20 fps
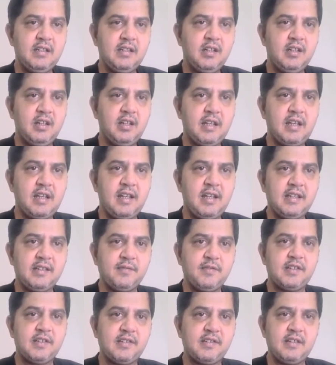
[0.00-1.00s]
or in other
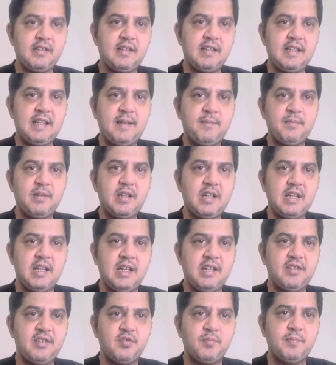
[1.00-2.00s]
words,
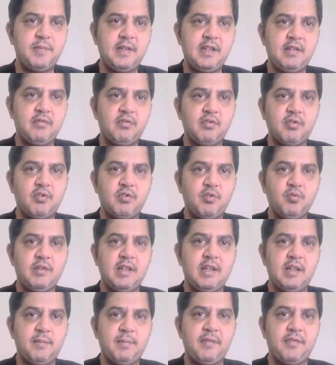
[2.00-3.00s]
lambda should be equal to
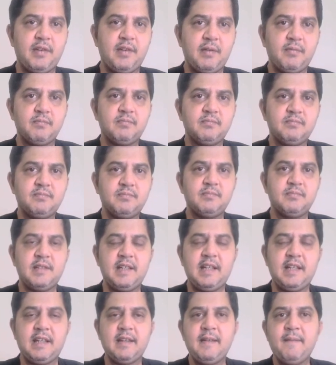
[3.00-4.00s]
2L by 5, right?